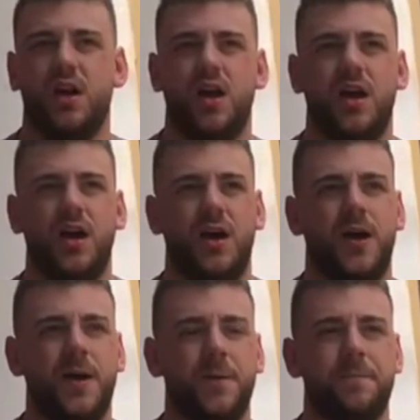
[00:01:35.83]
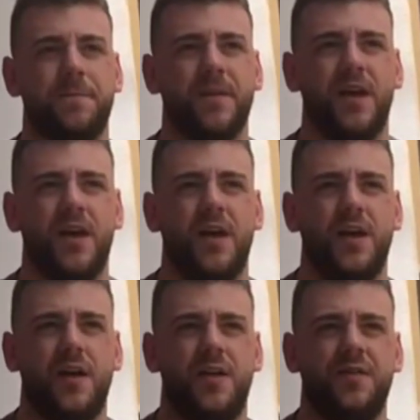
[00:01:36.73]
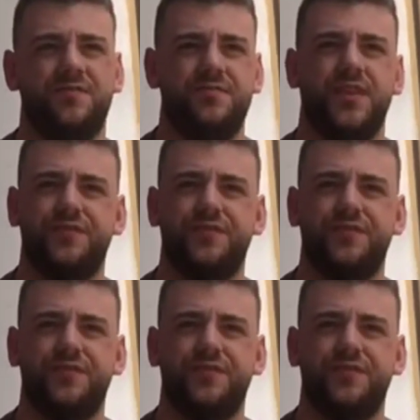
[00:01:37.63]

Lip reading: that